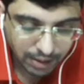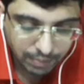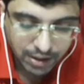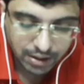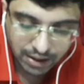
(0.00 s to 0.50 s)
I
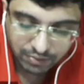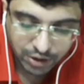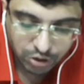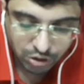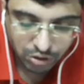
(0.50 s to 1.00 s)
mean,
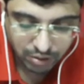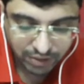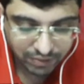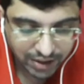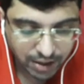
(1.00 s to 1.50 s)
even though you have
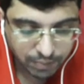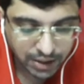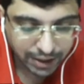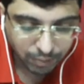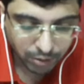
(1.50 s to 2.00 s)
given up
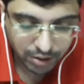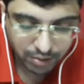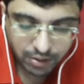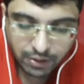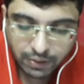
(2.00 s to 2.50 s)
that pawn,
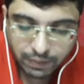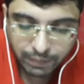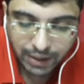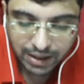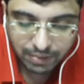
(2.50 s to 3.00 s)

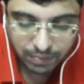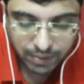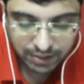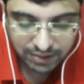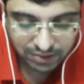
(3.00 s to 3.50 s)
but
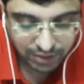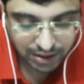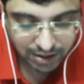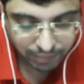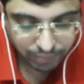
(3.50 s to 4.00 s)
remember this will
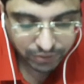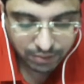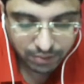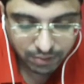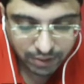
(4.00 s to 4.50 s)
come,
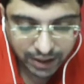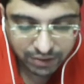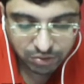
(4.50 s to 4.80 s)
right?